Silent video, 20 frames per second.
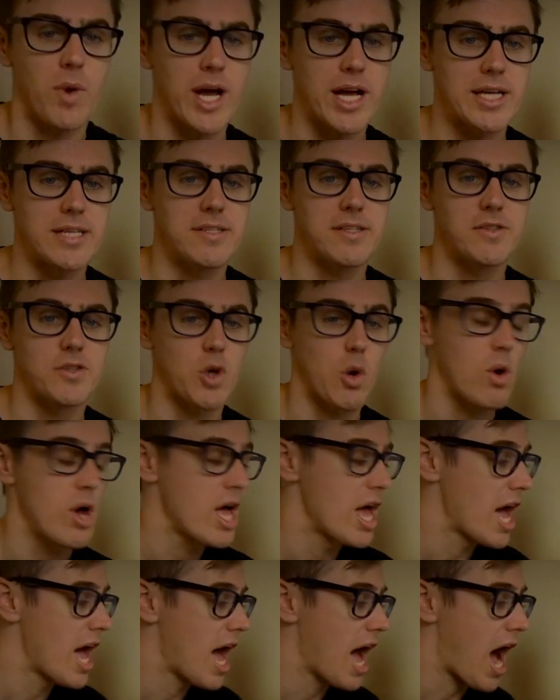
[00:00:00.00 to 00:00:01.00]
ways. And so
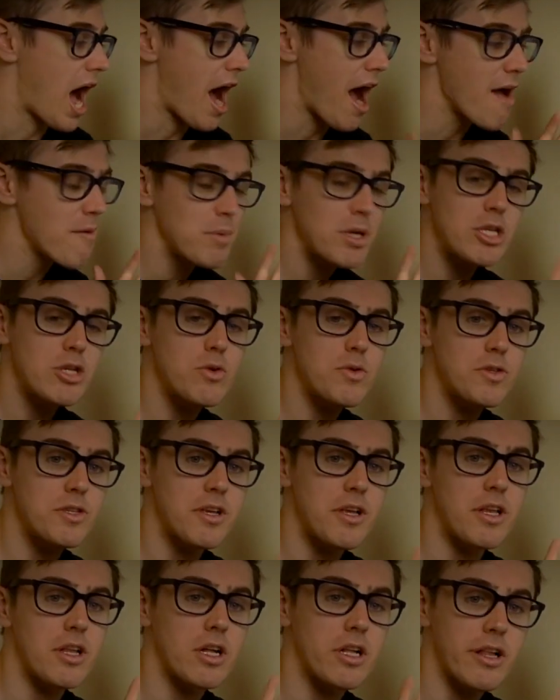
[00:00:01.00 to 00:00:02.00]
I've been
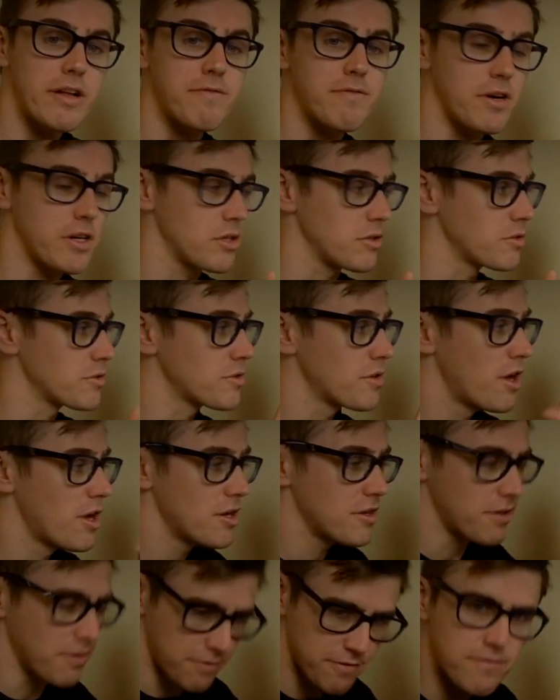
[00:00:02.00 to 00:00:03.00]
using ClickFunnels
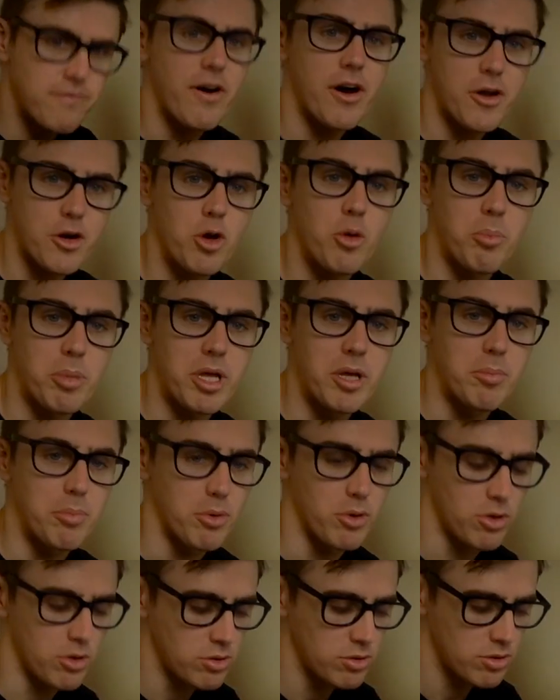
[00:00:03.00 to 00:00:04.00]
to funnel
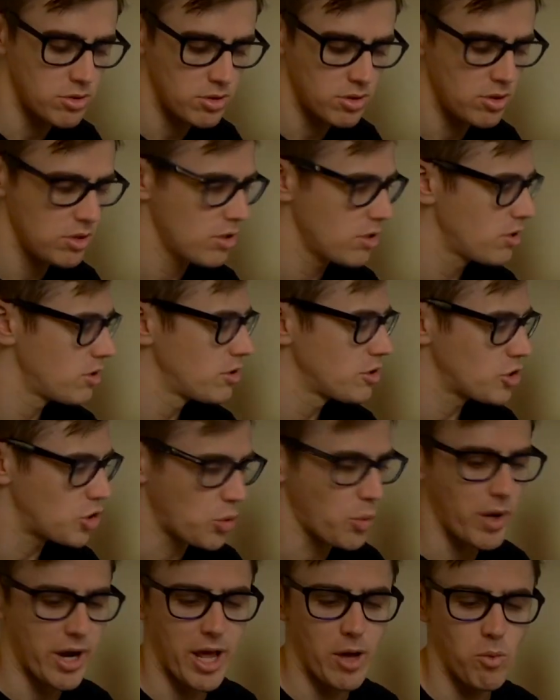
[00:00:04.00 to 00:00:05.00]
people to
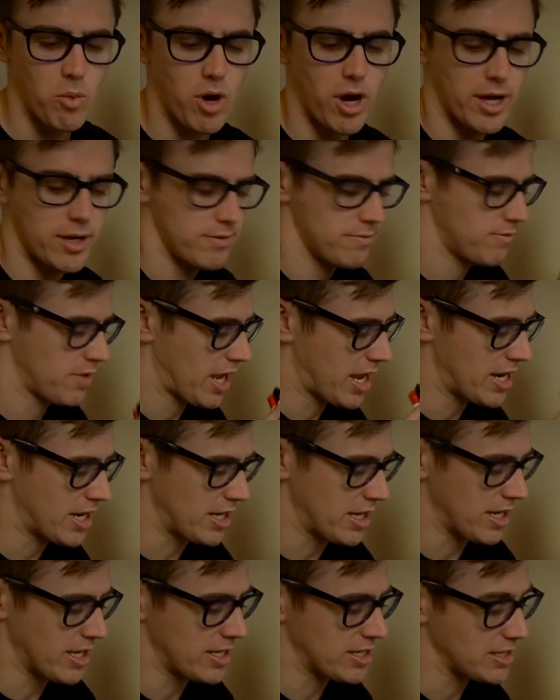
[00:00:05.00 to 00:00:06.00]
what I want. And
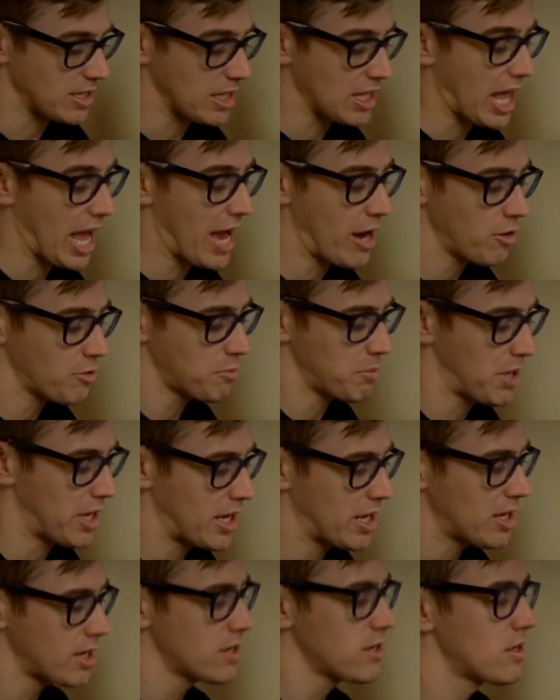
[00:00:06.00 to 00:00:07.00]
it has allowed
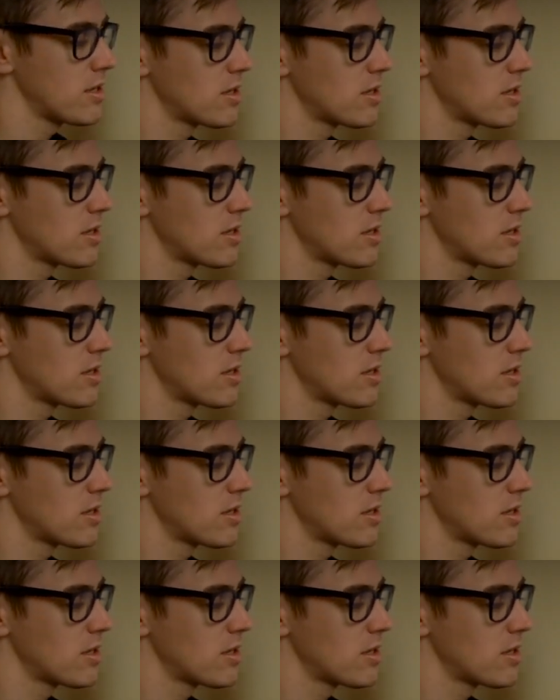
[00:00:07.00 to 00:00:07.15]
me